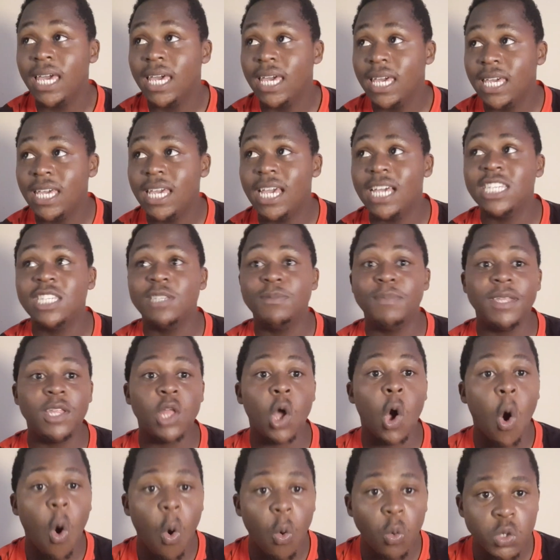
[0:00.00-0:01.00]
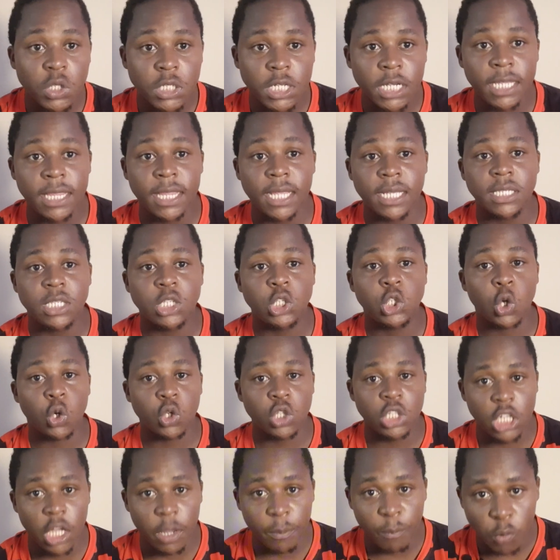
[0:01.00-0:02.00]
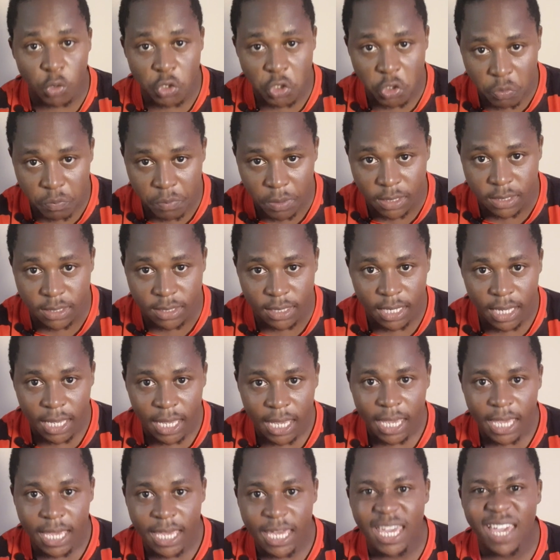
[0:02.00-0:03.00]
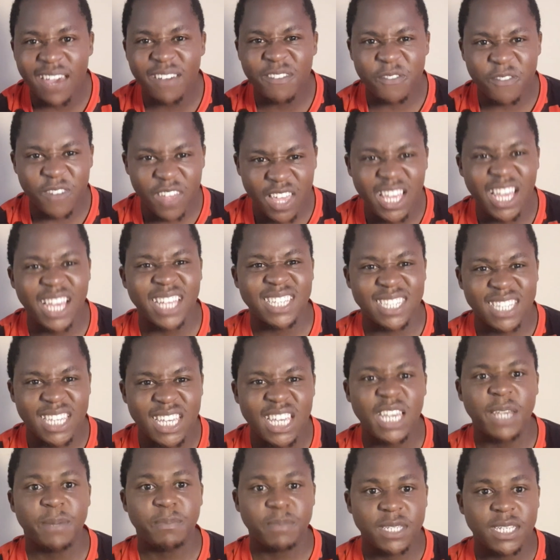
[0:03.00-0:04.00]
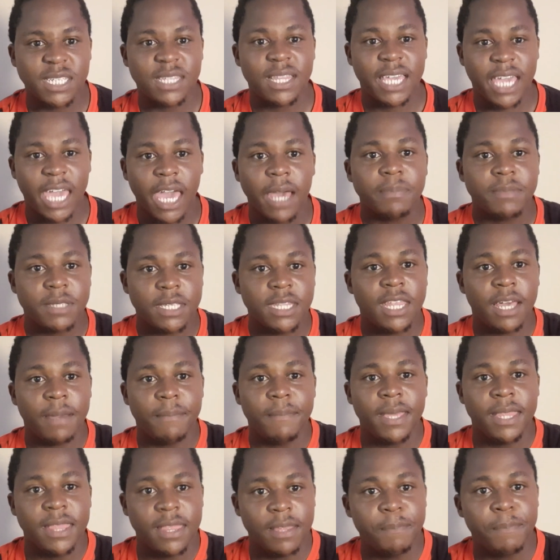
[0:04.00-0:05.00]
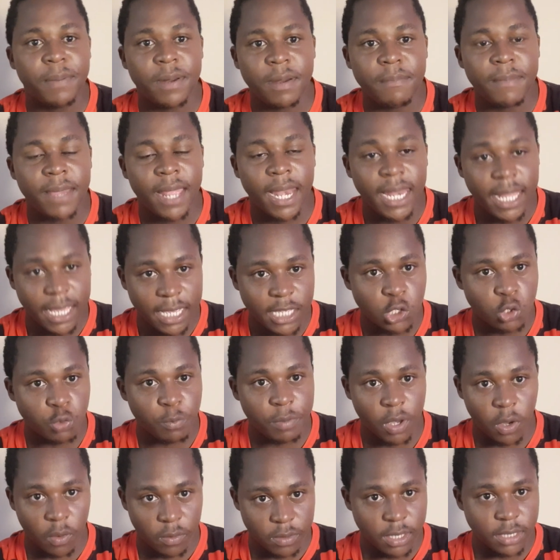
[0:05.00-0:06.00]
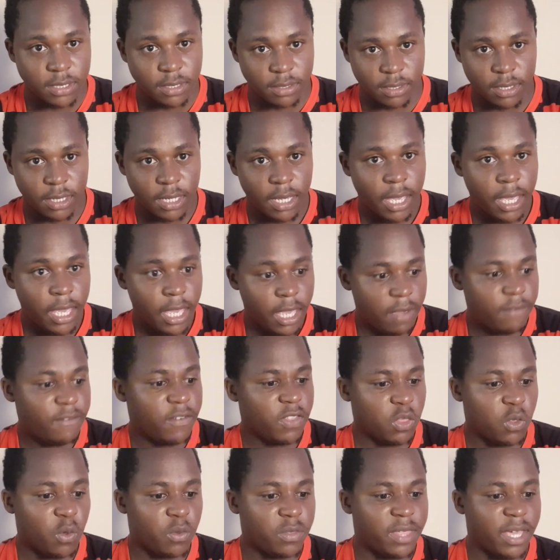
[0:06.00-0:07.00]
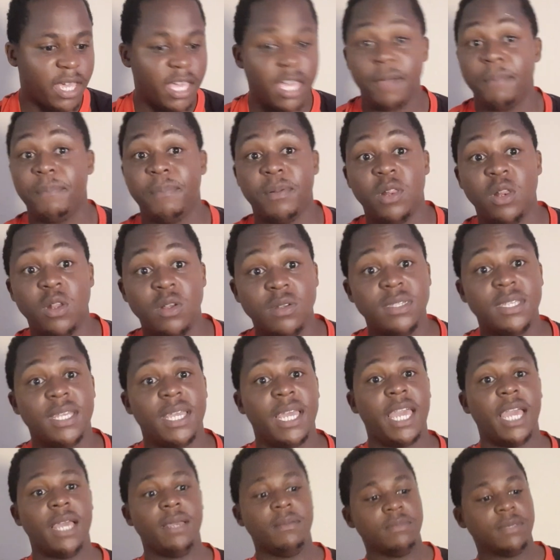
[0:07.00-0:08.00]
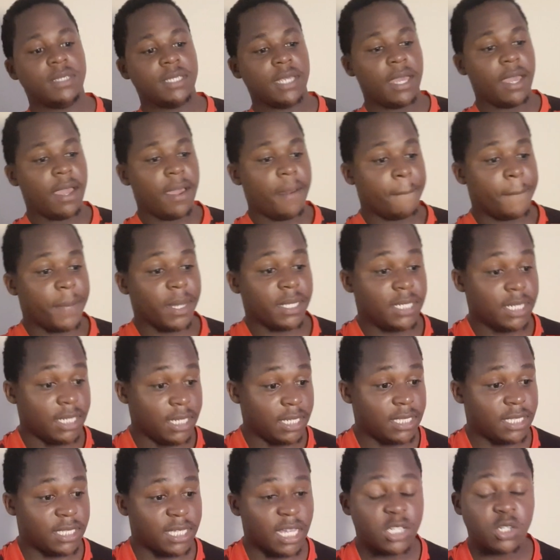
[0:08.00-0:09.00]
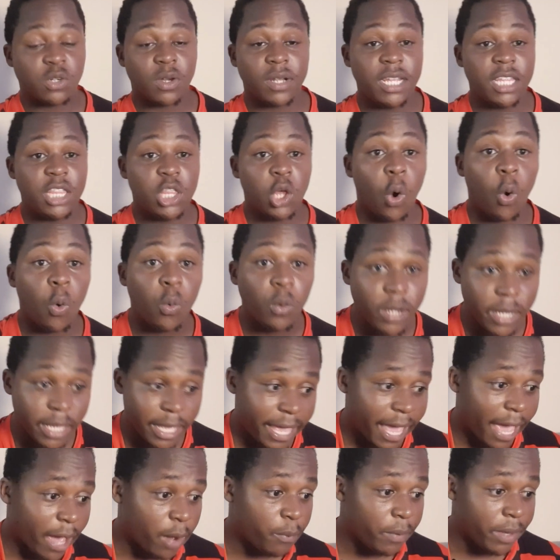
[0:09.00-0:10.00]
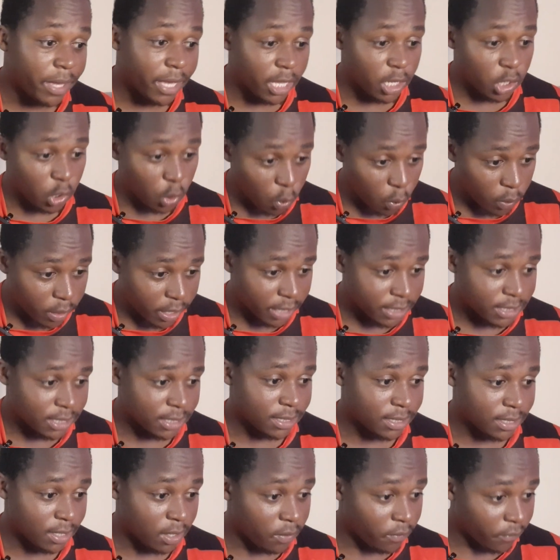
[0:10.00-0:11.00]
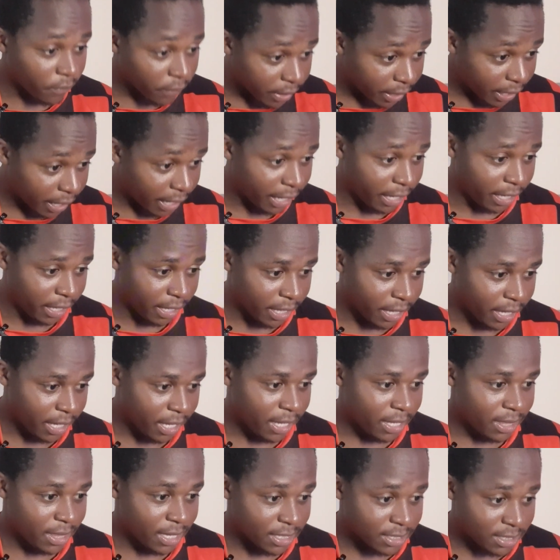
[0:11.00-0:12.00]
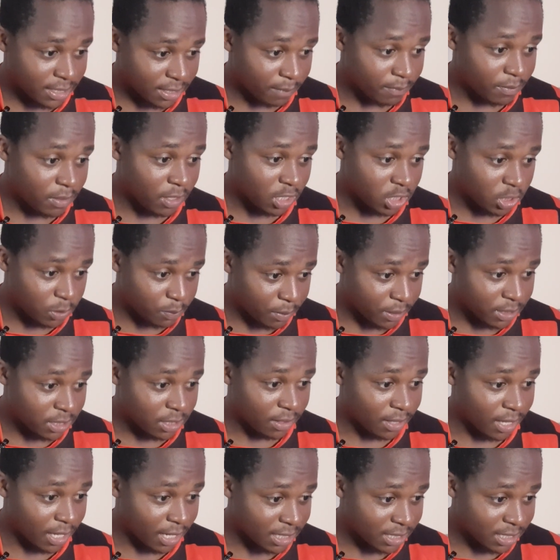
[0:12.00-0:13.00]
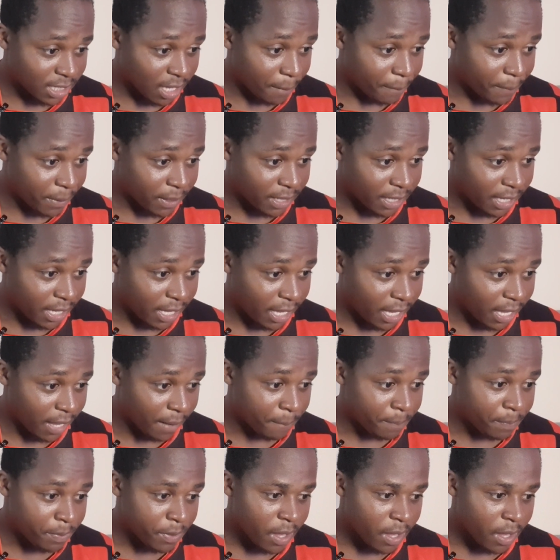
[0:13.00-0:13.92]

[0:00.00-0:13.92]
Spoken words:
He has been holding this Tottenham Hotspurs. He has kept them in the Premier League, to be honest, even though they keep losing games. But he is actually the only guy we can look at and say, okay, there's something special that is happening here.